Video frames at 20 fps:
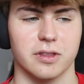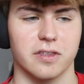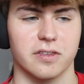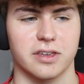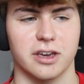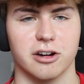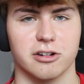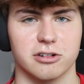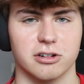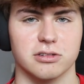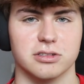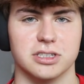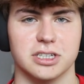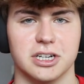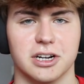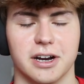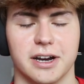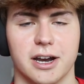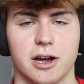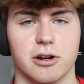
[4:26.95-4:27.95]
the scarecrows
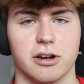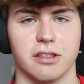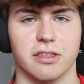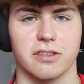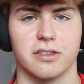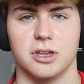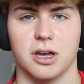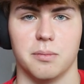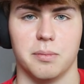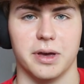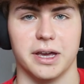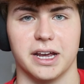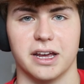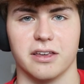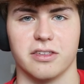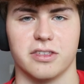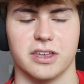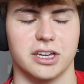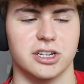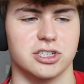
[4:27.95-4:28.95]
here, I noticed the
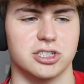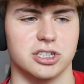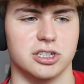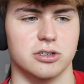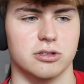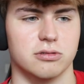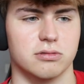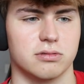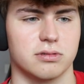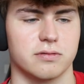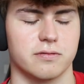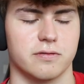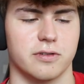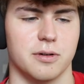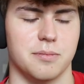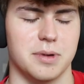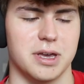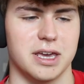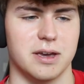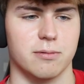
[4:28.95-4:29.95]
biggest issue
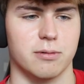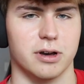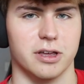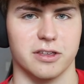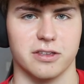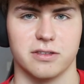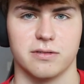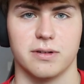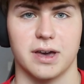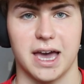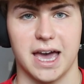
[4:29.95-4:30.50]
for me was,